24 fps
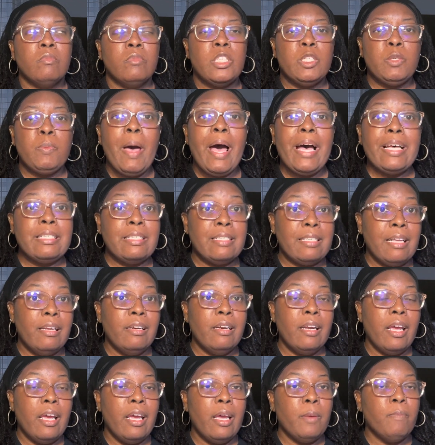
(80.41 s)
this past
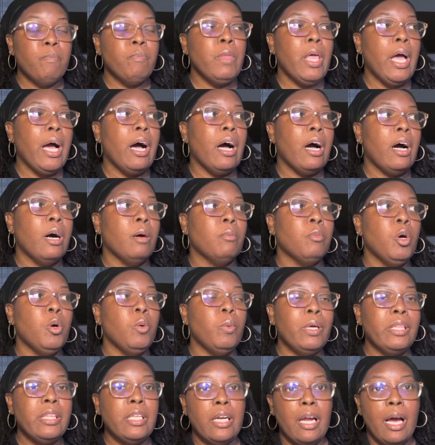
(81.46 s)
Sunday um,
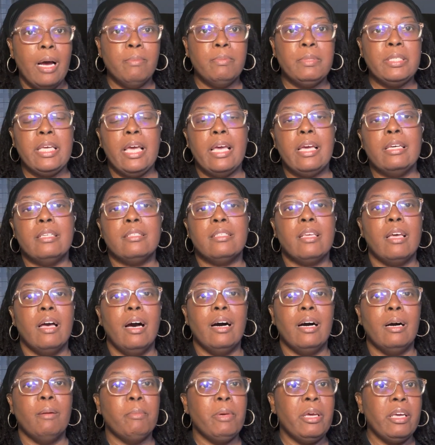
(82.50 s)
with an update.
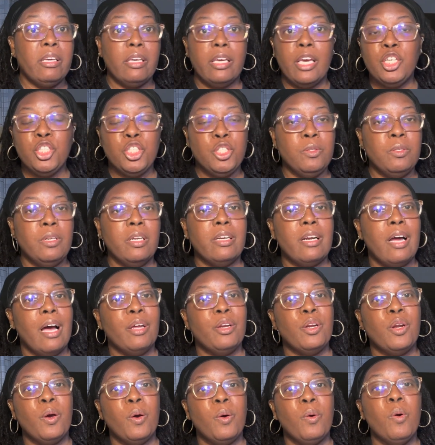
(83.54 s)
Um, in case you did not
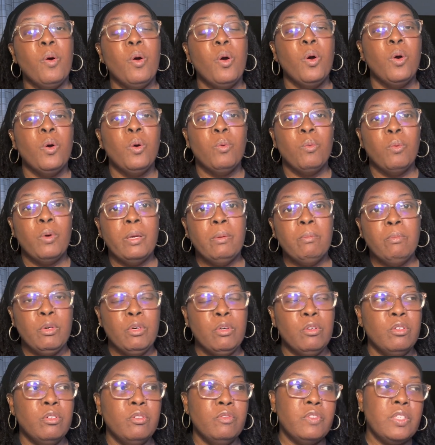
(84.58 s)
know, we
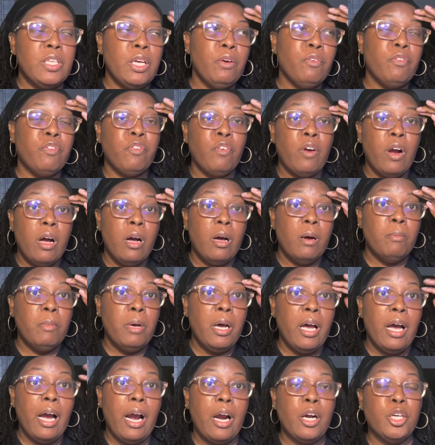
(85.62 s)
moved from
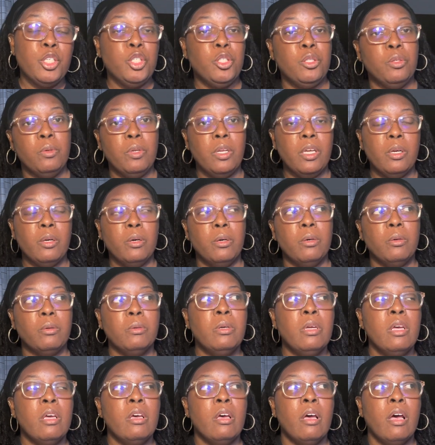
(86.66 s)
our studio
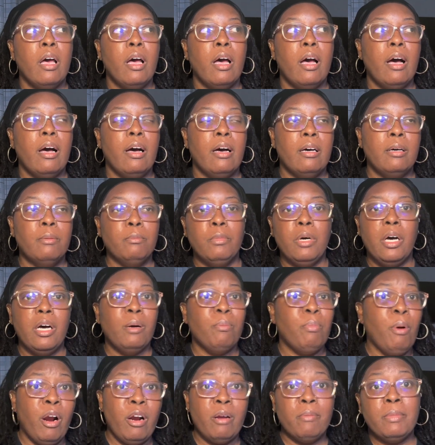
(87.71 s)
um,
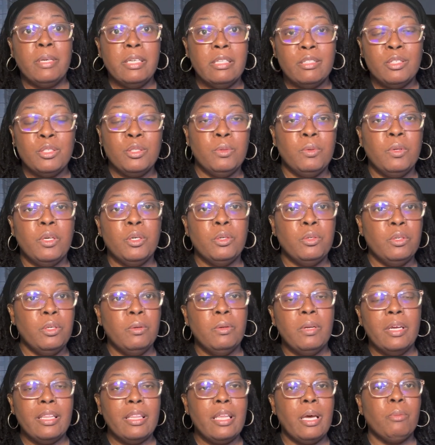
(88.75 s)
apartment studio
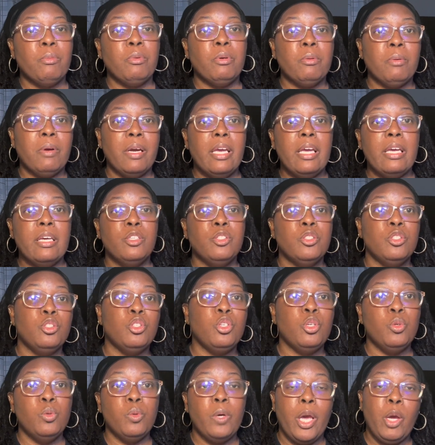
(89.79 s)
unit that we were in
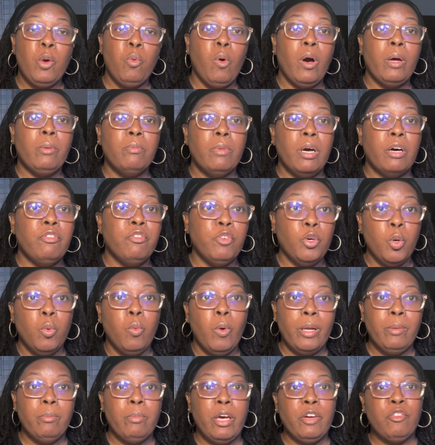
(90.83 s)
to a one a full
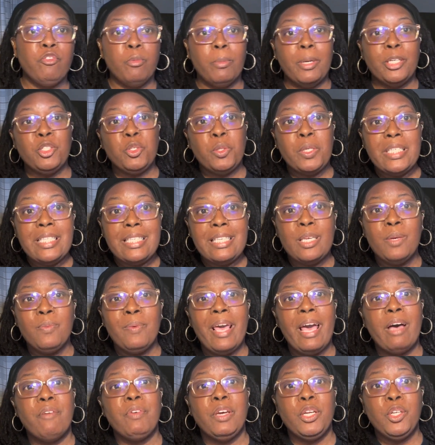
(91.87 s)
one bedroom. As you can see, we
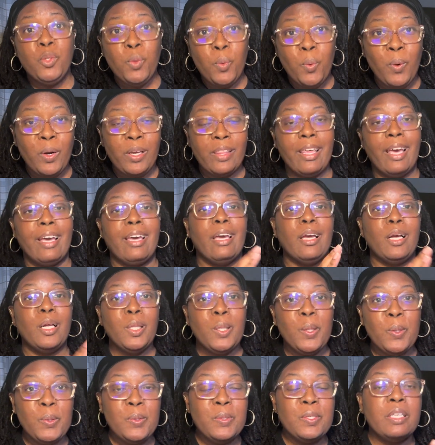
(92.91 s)
have a door that can
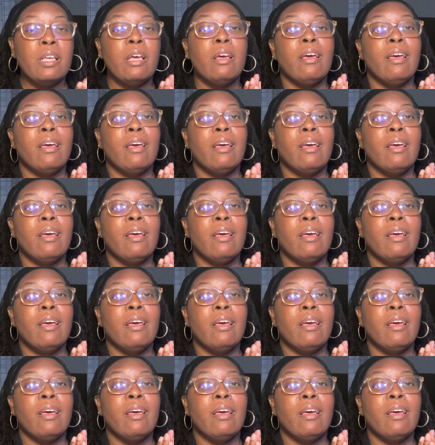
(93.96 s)
close.